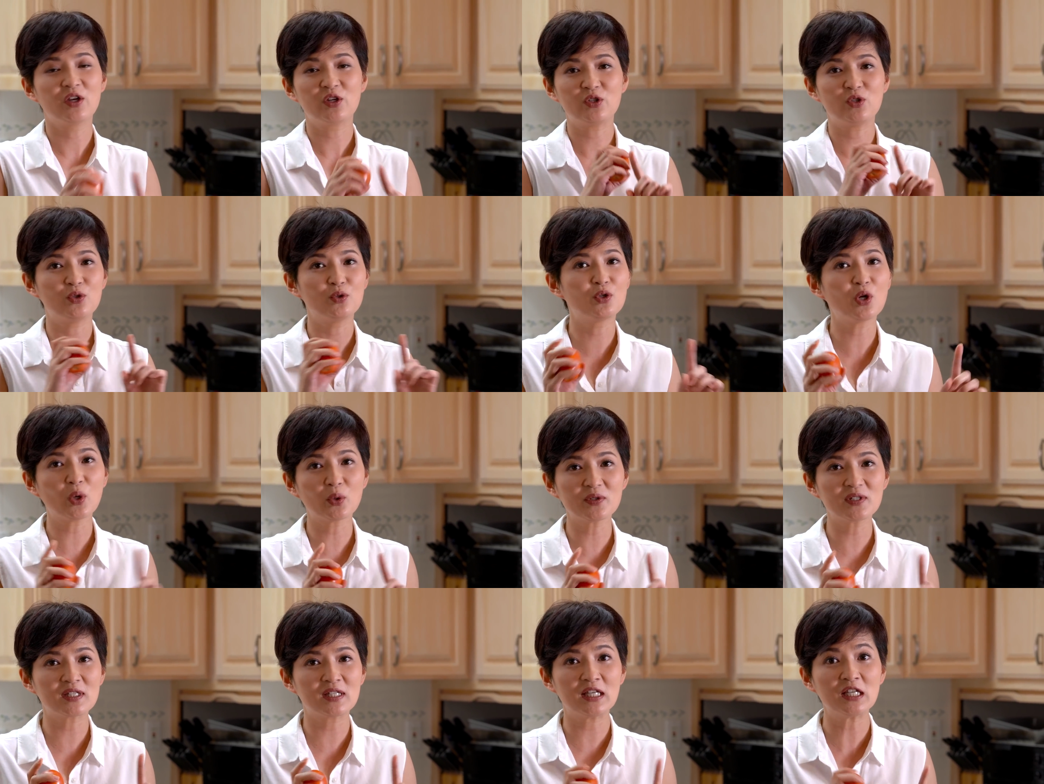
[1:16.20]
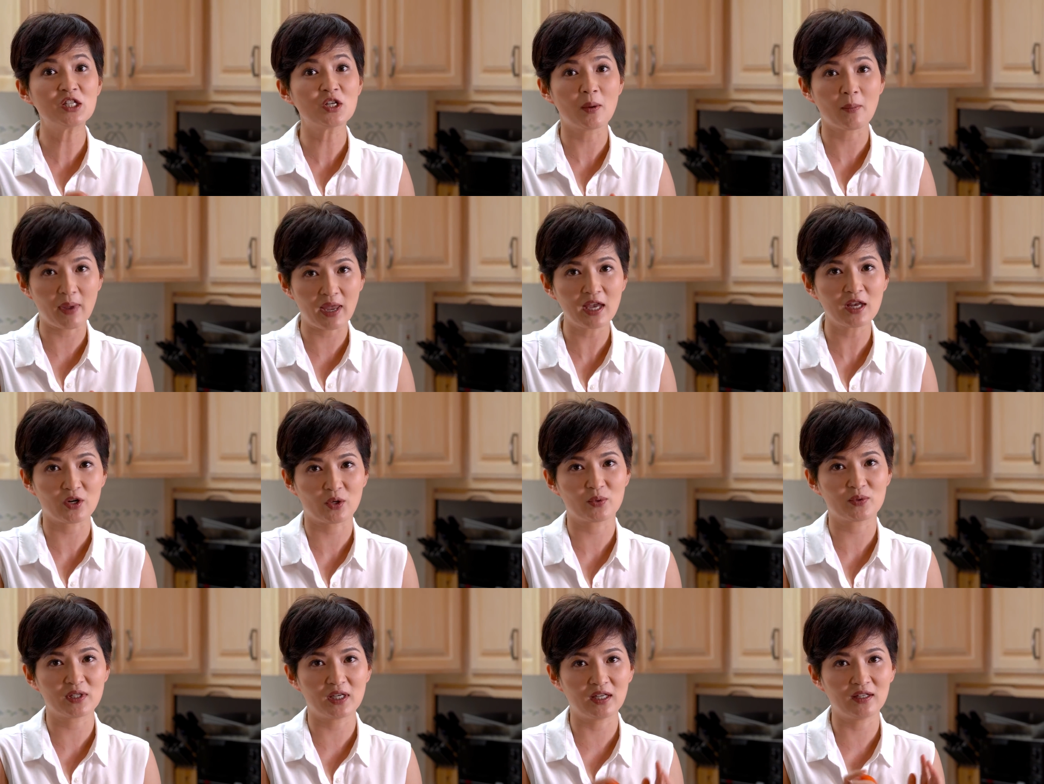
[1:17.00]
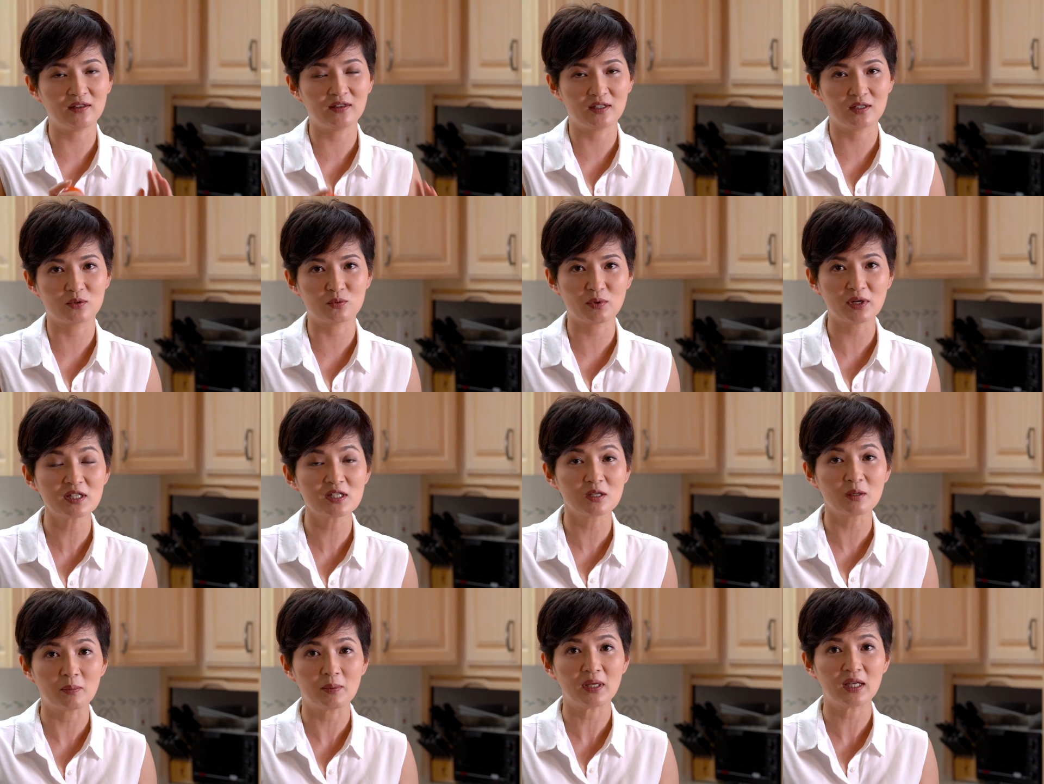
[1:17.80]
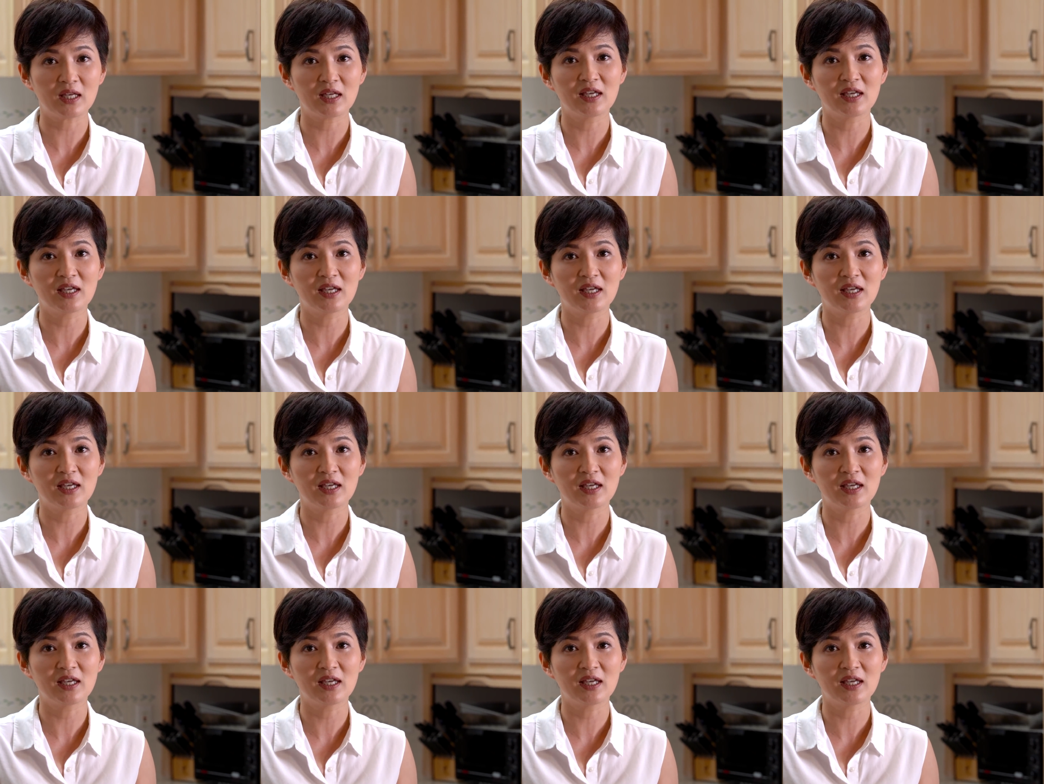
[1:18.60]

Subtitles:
you don't see tomatoes in this recipe.